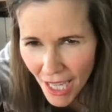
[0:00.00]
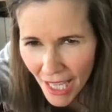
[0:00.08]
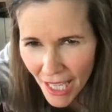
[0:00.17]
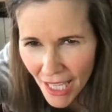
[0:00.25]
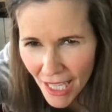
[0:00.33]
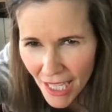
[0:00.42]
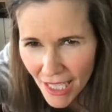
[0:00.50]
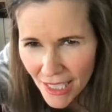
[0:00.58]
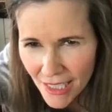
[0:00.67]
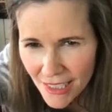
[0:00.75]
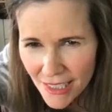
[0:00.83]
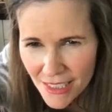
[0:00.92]

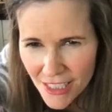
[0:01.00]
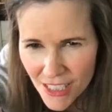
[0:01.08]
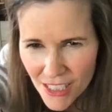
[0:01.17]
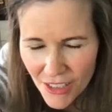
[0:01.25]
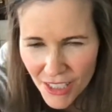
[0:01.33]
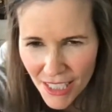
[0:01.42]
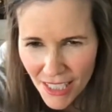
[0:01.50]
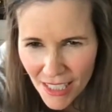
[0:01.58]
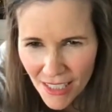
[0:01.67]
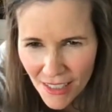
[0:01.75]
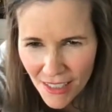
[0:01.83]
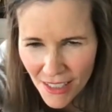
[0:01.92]
And just
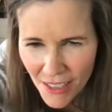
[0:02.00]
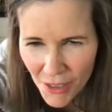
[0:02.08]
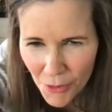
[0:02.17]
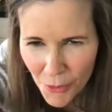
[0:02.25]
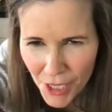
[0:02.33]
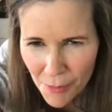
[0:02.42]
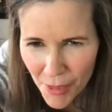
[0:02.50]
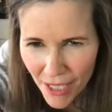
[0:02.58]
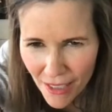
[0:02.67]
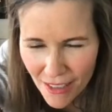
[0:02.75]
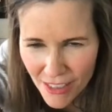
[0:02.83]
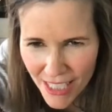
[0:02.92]
looking,
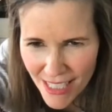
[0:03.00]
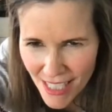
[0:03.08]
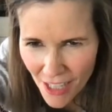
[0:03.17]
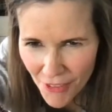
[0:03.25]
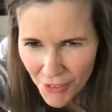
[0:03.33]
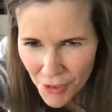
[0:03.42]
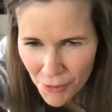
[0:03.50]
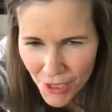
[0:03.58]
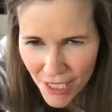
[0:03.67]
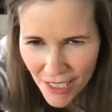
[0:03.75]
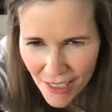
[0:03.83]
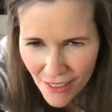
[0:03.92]
Winnipeg. Nice to have
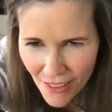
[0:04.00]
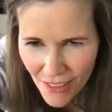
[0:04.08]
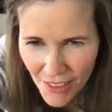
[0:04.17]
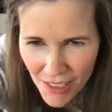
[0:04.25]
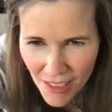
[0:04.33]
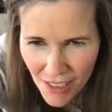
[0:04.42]
everyone here.